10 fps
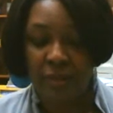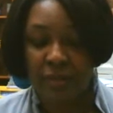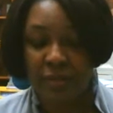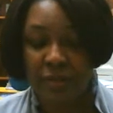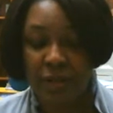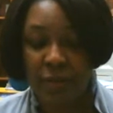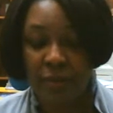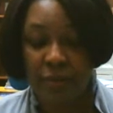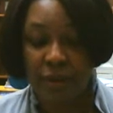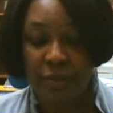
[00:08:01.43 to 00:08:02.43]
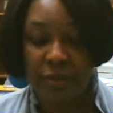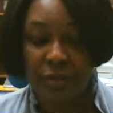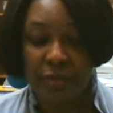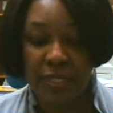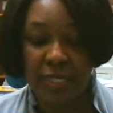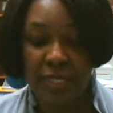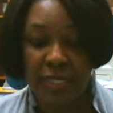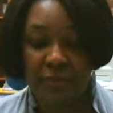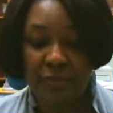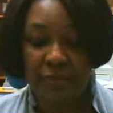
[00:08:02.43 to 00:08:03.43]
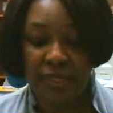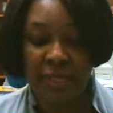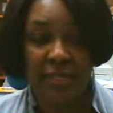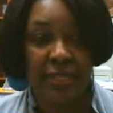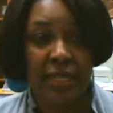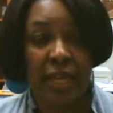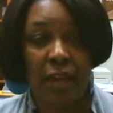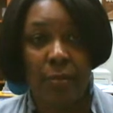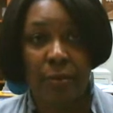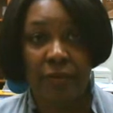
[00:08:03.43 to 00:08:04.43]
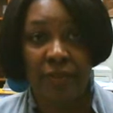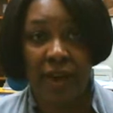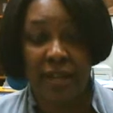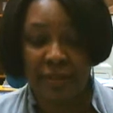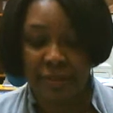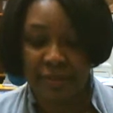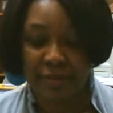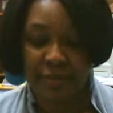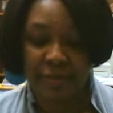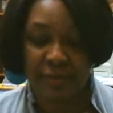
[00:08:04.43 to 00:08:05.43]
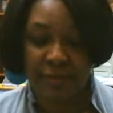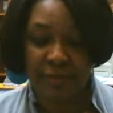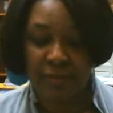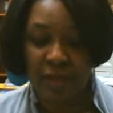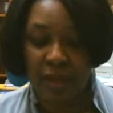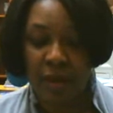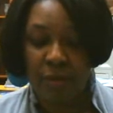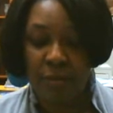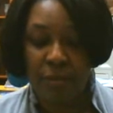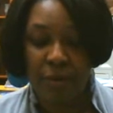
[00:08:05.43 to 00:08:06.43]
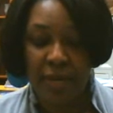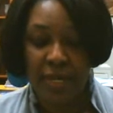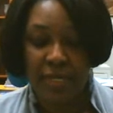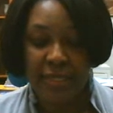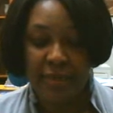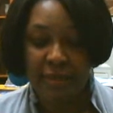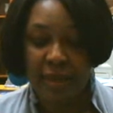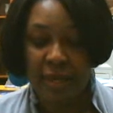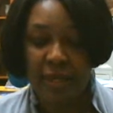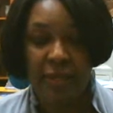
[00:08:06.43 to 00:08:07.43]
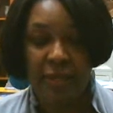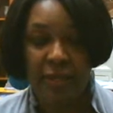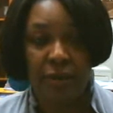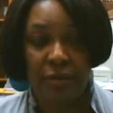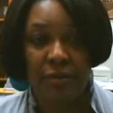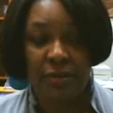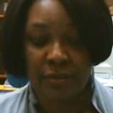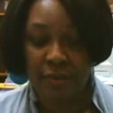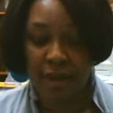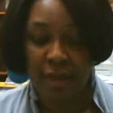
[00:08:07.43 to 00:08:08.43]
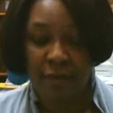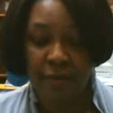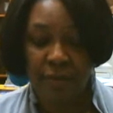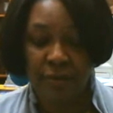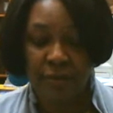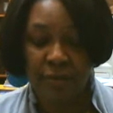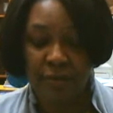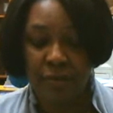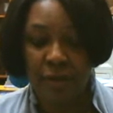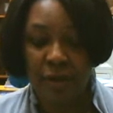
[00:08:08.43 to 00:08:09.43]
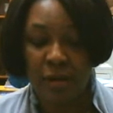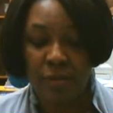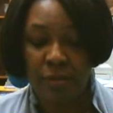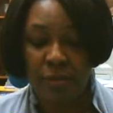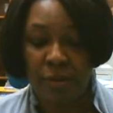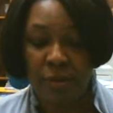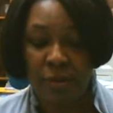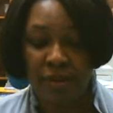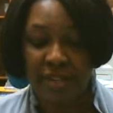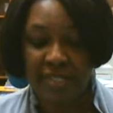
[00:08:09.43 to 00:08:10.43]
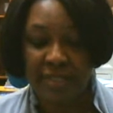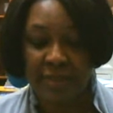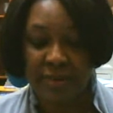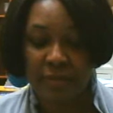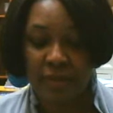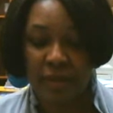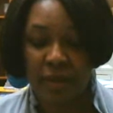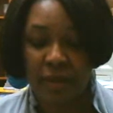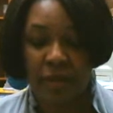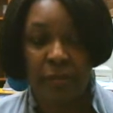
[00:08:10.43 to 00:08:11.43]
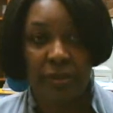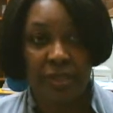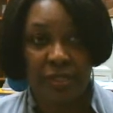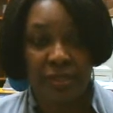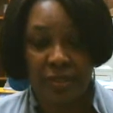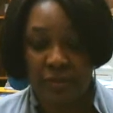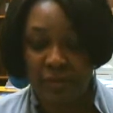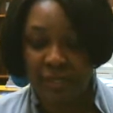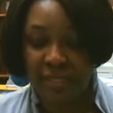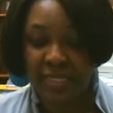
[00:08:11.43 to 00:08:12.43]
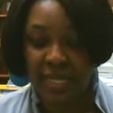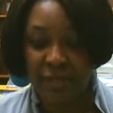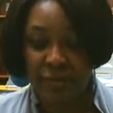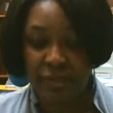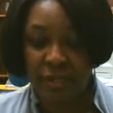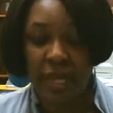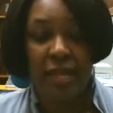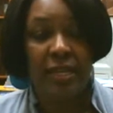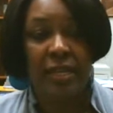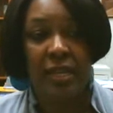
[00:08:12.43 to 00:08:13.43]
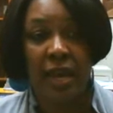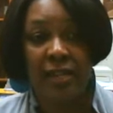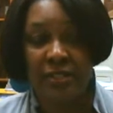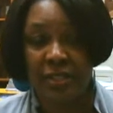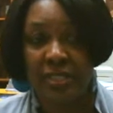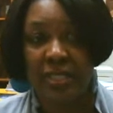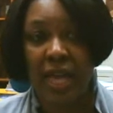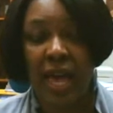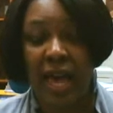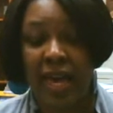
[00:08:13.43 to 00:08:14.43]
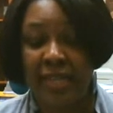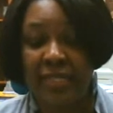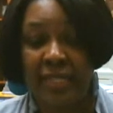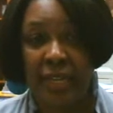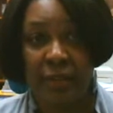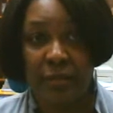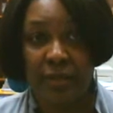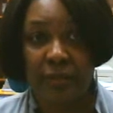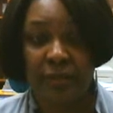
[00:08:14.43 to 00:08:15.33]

Discover those who need this and help provide this. Praise and encourage effort, progress, completion, etc., not just high attainment.